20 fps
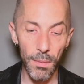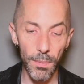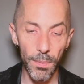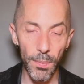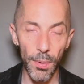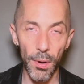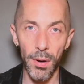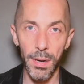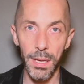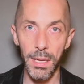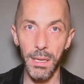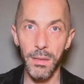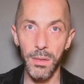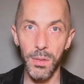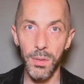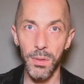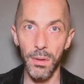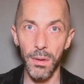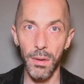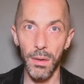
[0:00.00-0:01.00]
bought
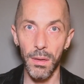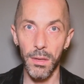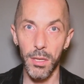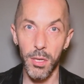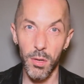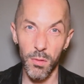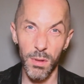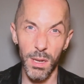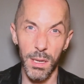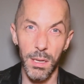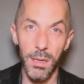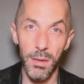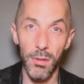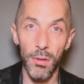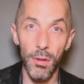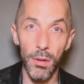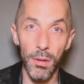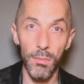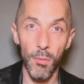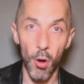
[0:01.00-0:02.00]
into the
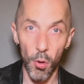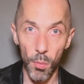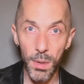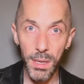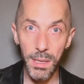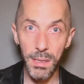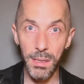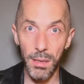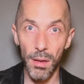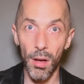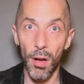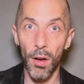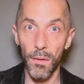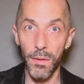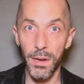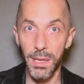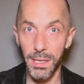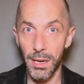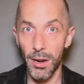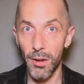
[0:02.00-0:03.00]
traditional moments of an
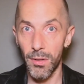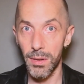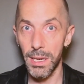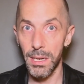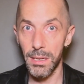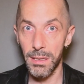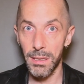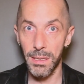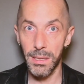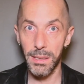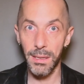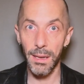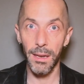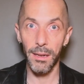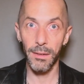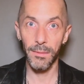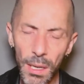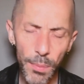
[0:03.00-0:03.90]
interrogation scene,